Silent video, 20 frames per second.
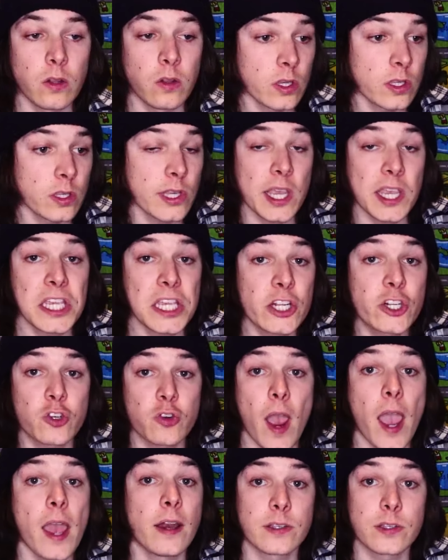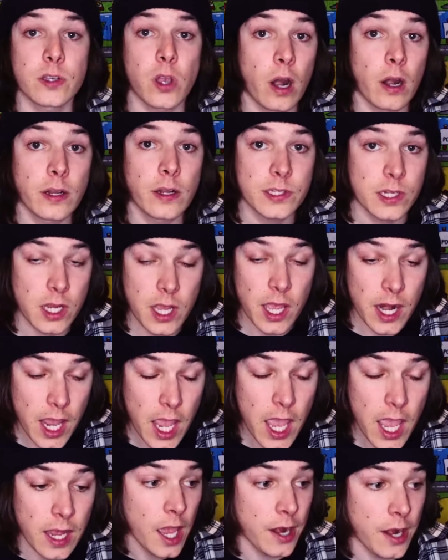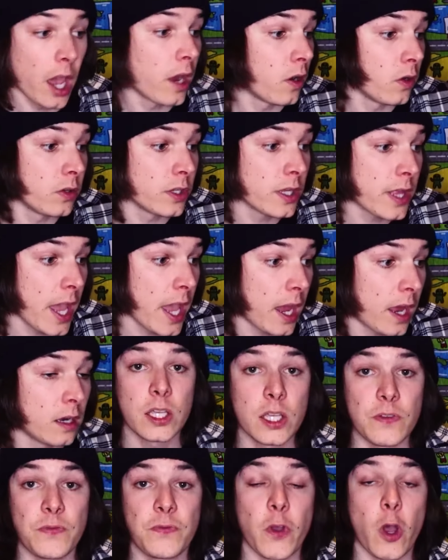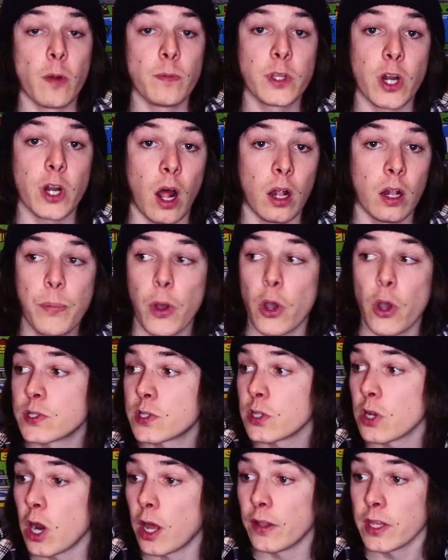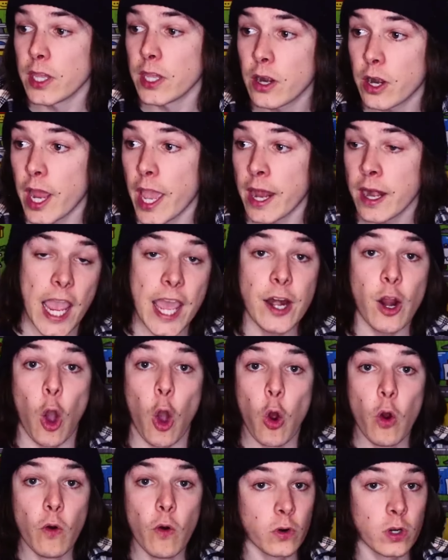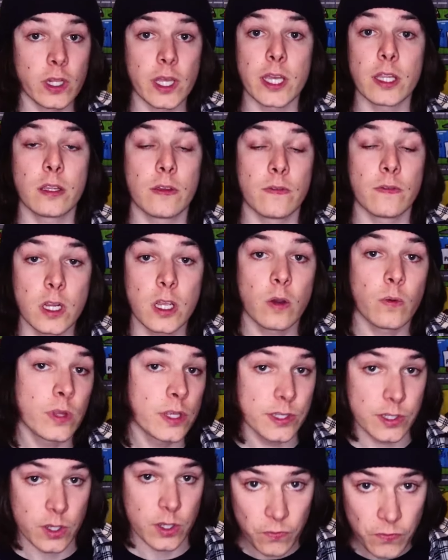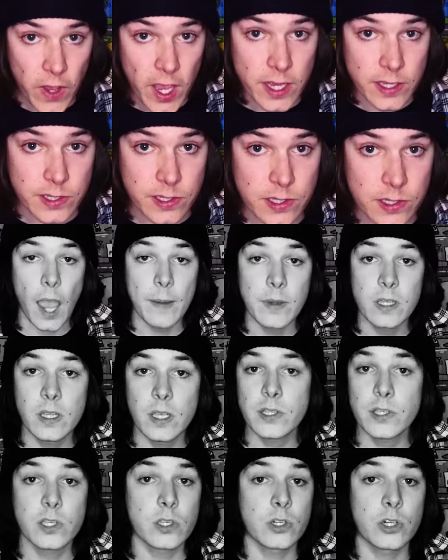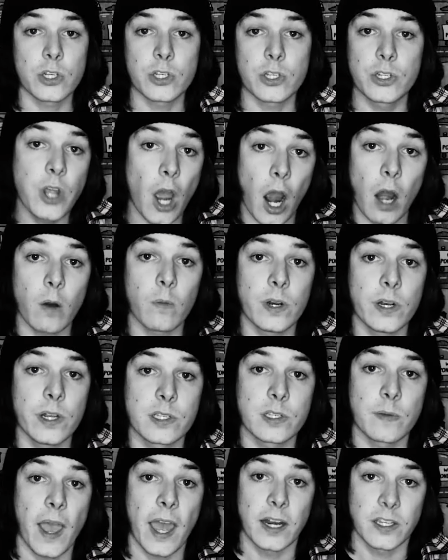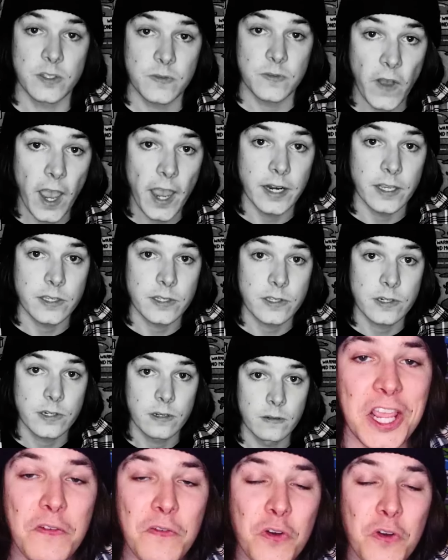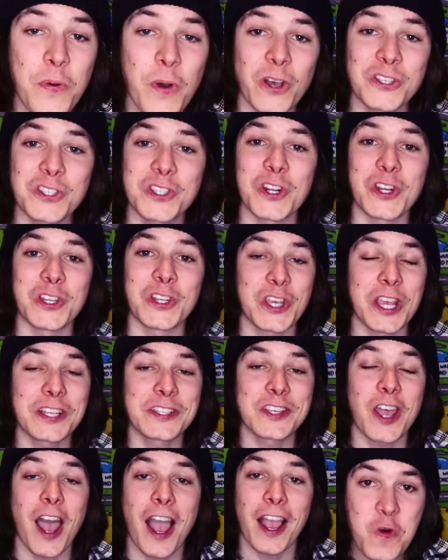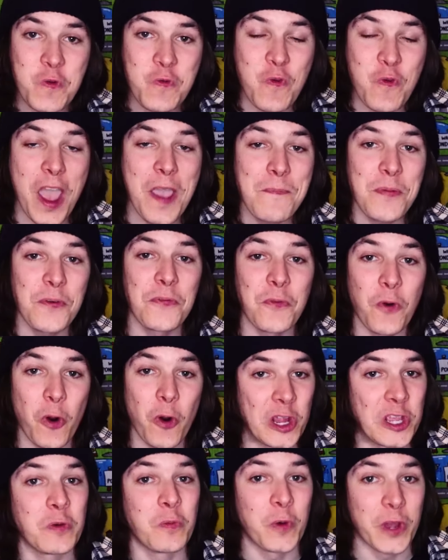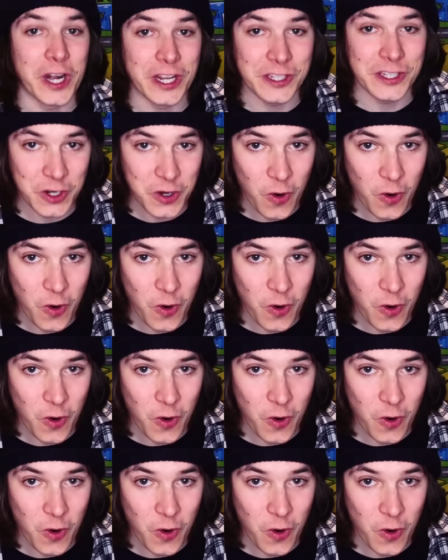looks like he tried his hardest to get hit. And not only that, he filmed it all, posted it on the internet, and overlaid the video with his own face. I mean, this is just Darwinism at its finest. And he even posted a TikTok right before he went into